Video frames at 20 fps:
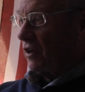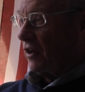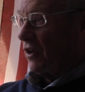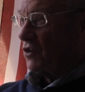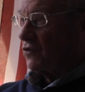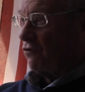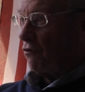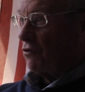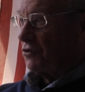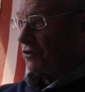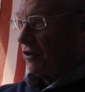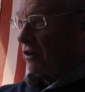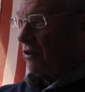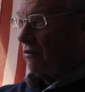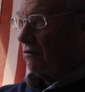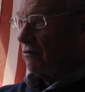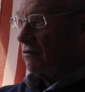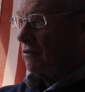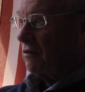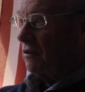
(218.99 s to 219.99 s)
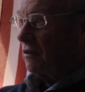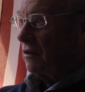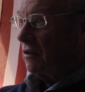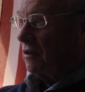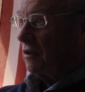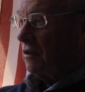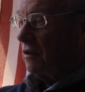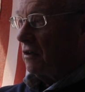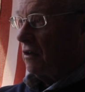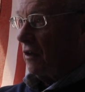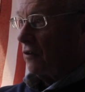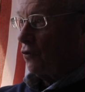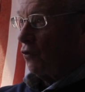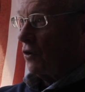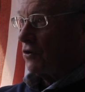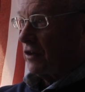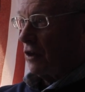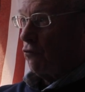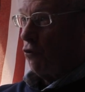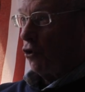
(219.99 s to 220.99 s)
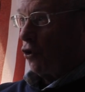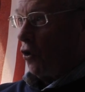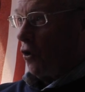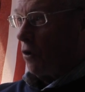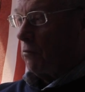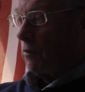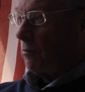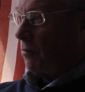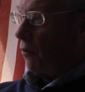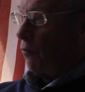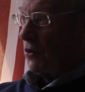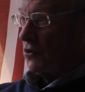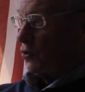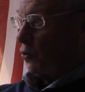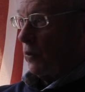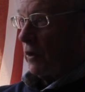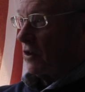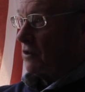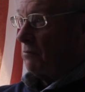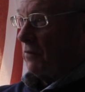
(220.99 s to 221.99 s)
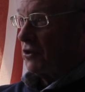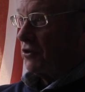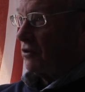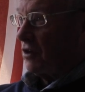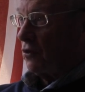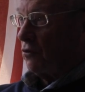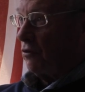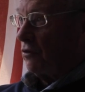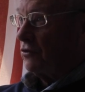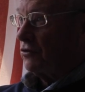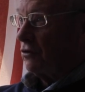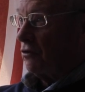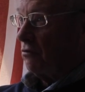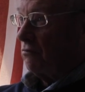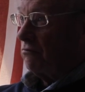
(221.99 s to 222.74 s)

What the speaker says: had letters for us there. Of course, I rode home about once a week as much as I could, so